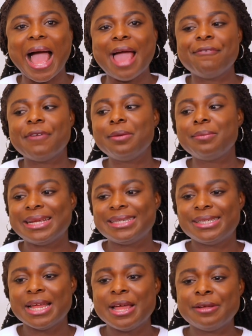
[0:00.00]
I found
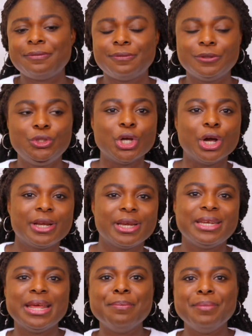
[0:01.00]
myself
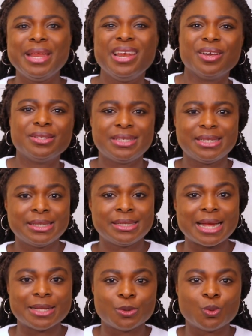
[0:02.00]
juggling a million
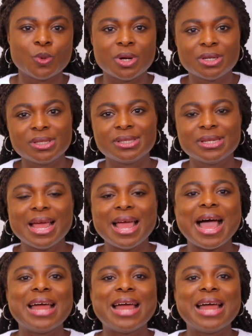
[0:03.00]
things at once,